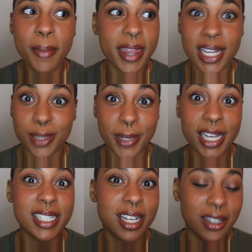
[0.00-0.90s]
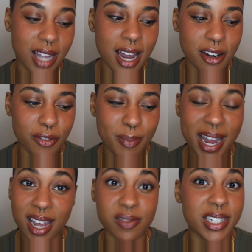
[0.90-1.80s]
but that's because a lot of
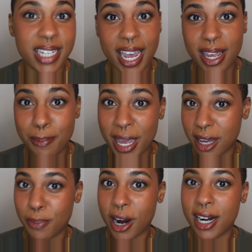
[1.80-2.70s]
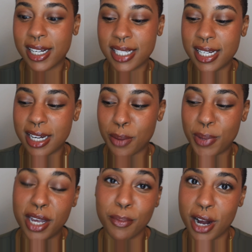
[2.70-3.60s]
my everyday makeup products end up
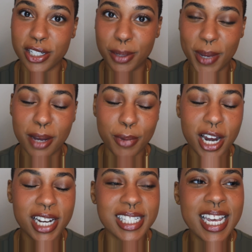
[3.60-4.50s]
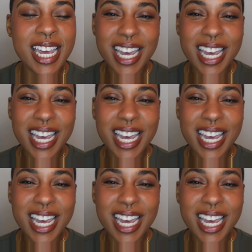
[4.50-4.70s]
being project pan products.